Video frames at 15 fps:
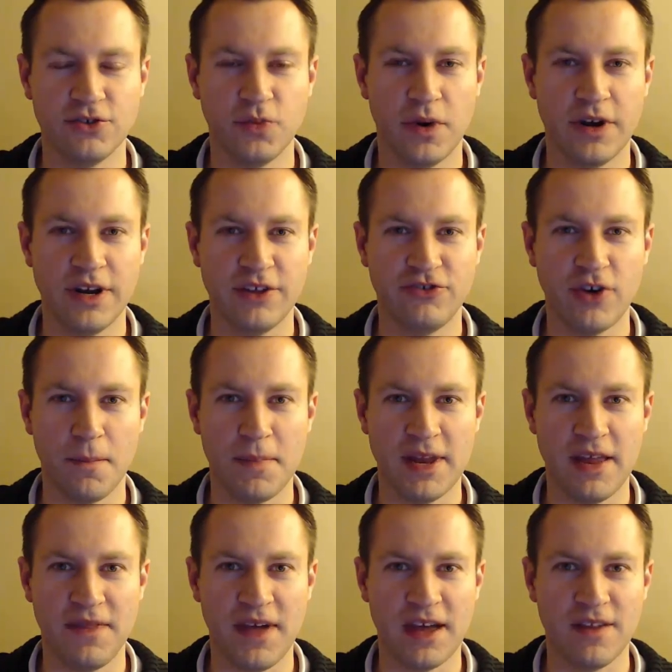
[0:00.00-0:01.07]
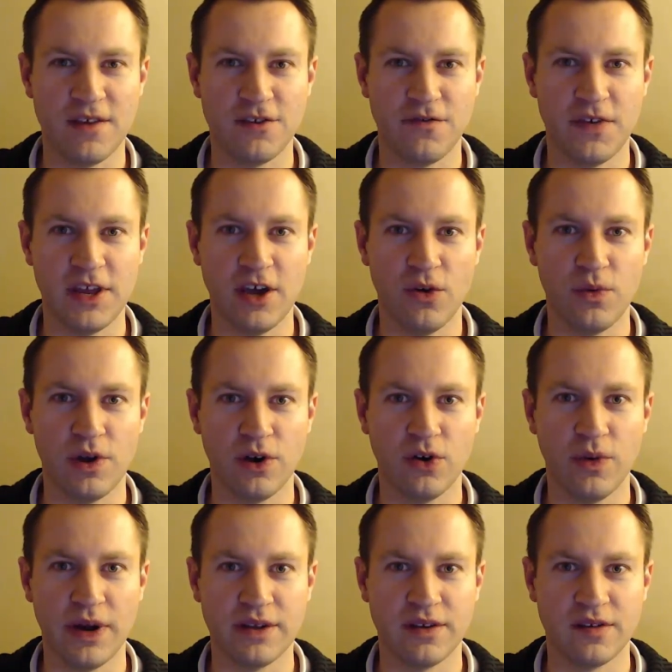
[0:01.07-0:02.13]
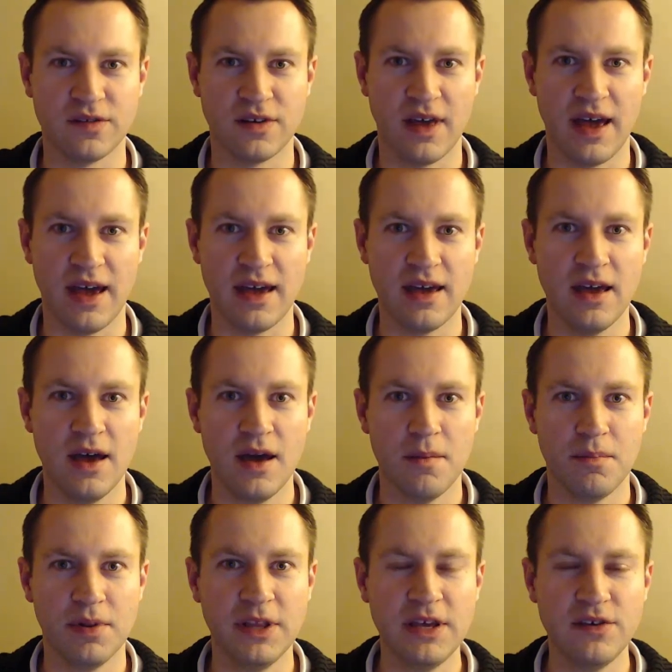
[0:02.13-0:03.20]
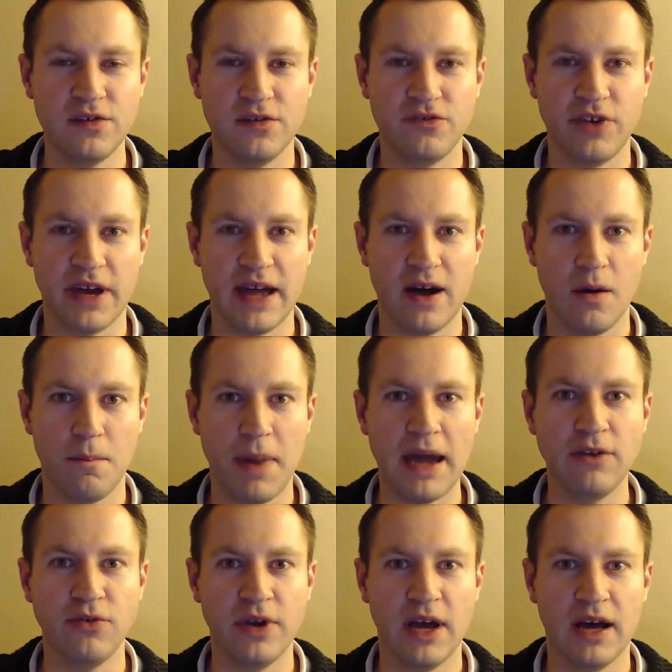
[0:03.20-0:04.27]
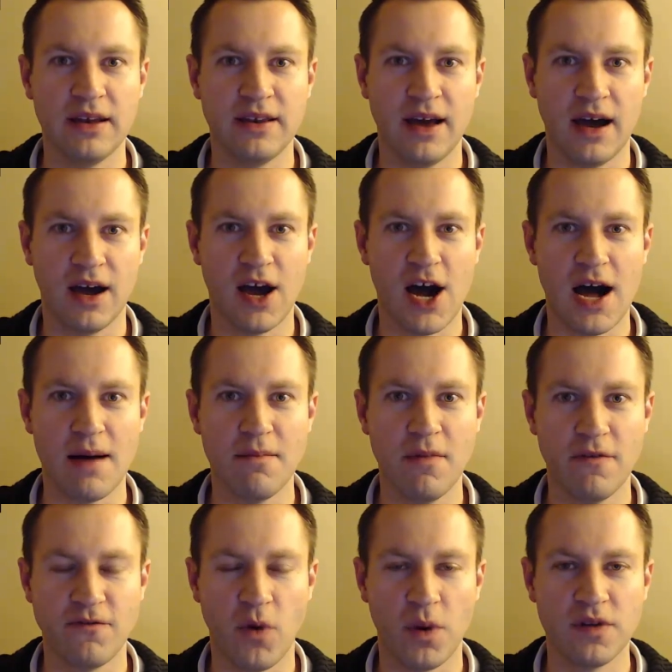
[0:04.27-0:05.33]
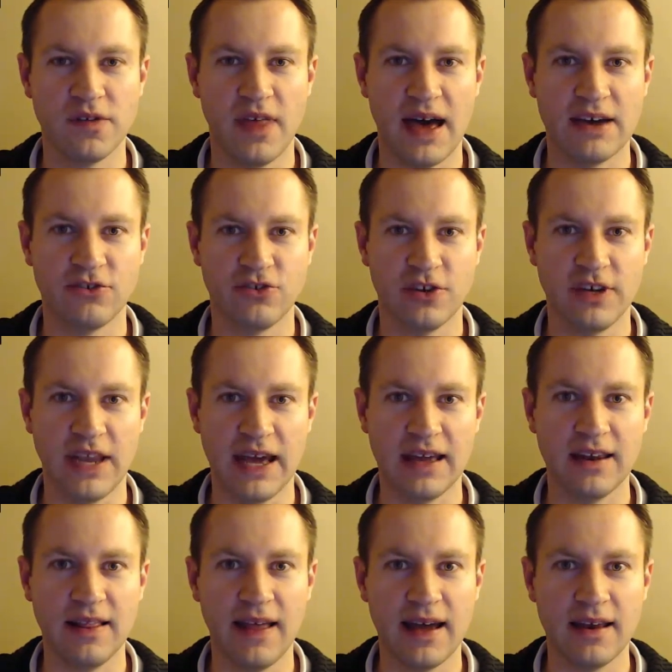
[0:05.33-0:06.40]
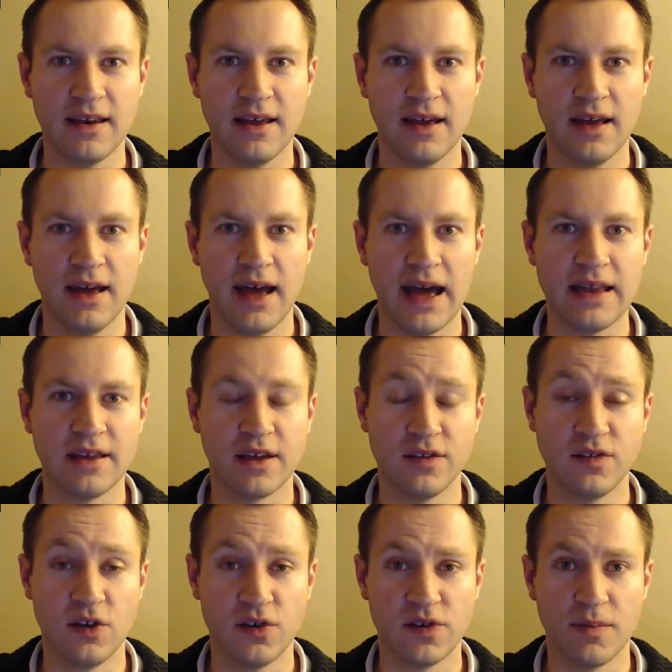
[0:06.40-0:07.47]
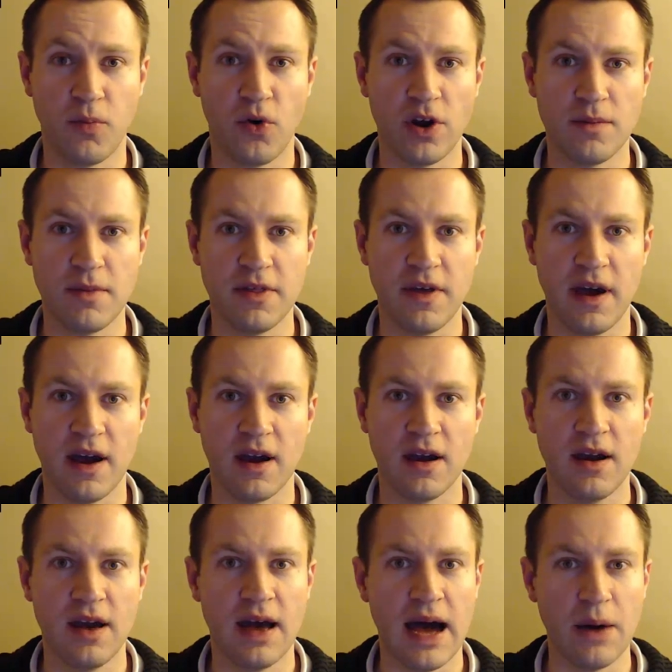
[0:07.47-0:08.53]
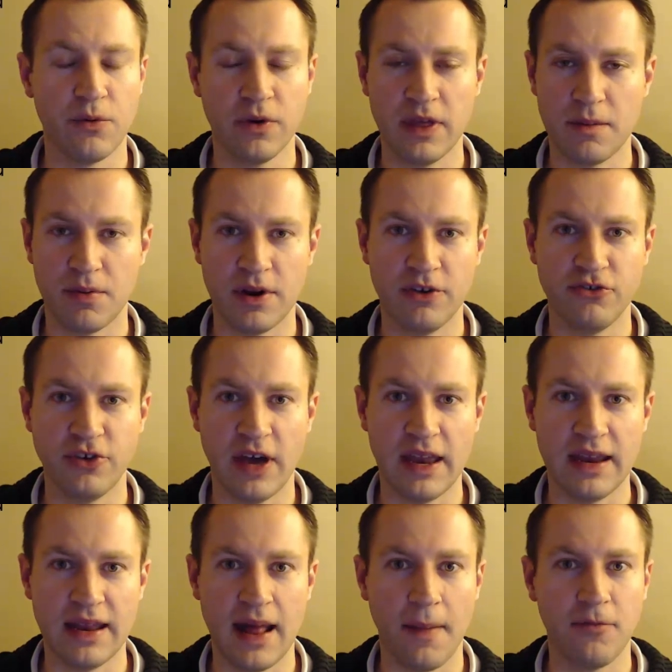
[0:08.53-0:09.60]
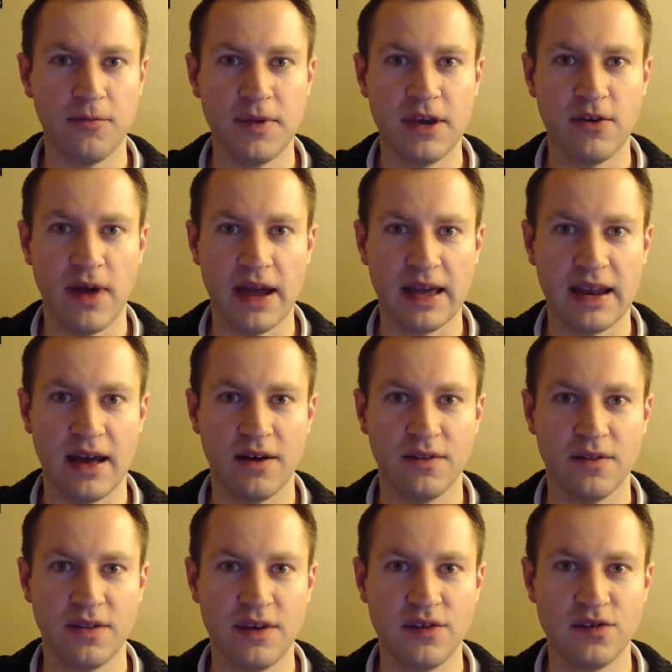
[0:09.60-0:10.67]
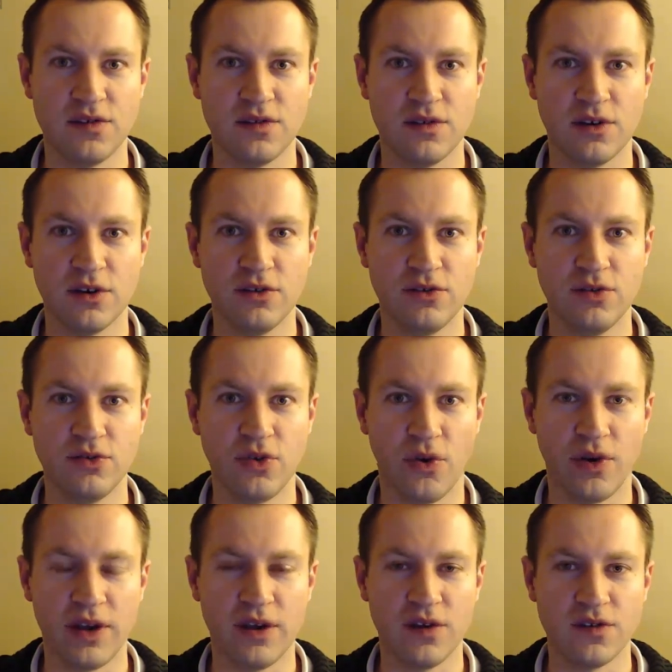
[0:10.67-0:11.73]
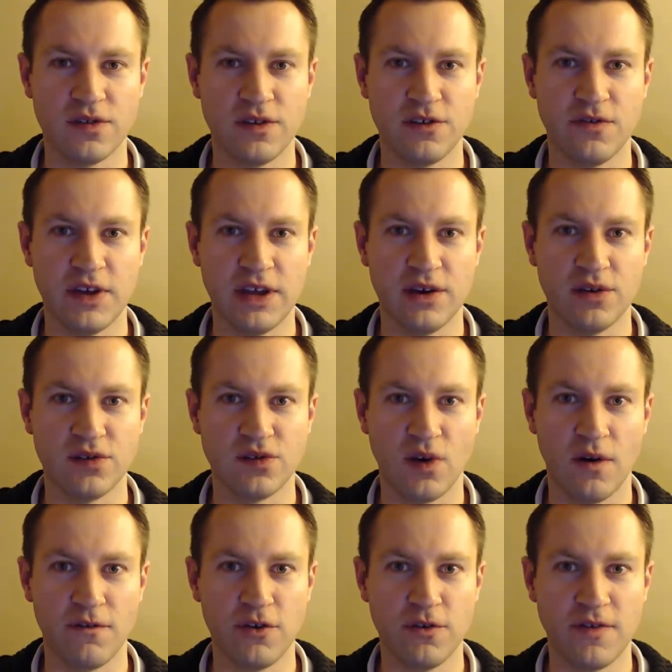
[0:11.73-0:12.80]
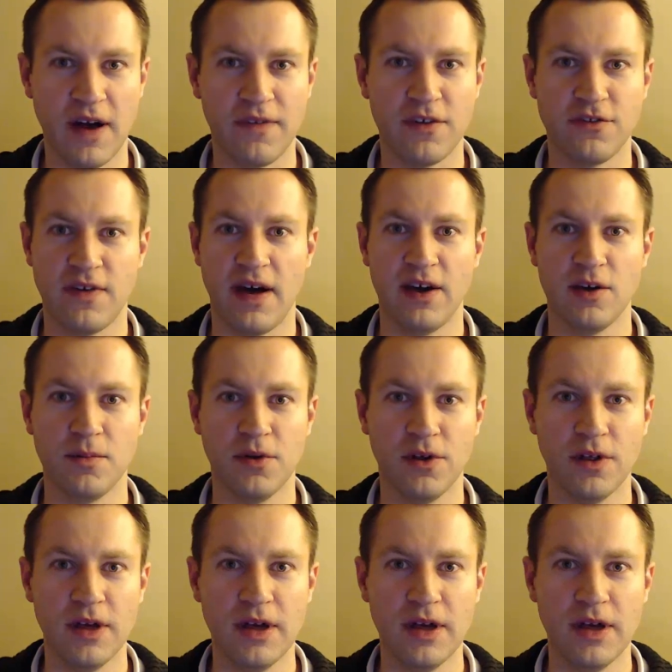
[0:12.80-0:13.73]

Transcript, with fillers: wanted to jump in at the end of this video real quick to say, please check out patreon.com forward slash nandland and consider supporting me there. I would really appreciate it. It helps me cranking out these good tutorials and these videos. So if you found this valuable,